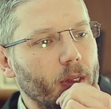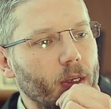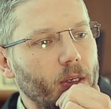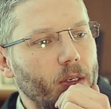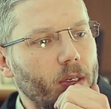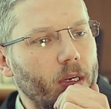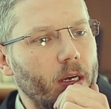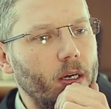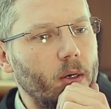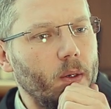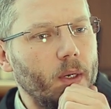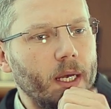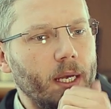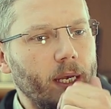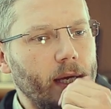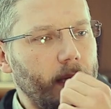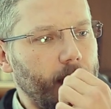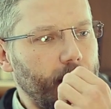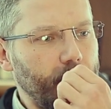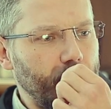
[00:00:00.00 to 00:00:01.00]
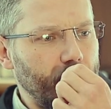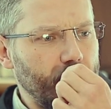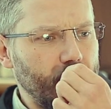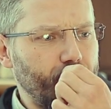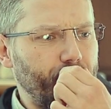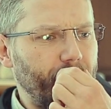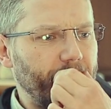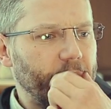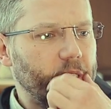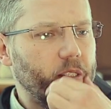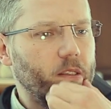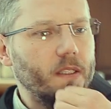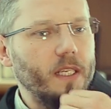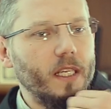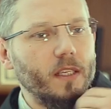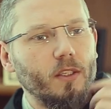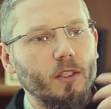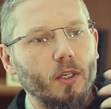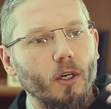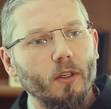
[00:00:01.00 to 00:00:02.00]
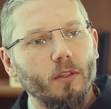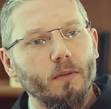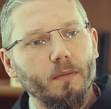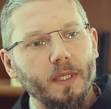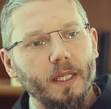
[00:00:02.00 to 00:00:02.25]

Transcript: you know, this person that told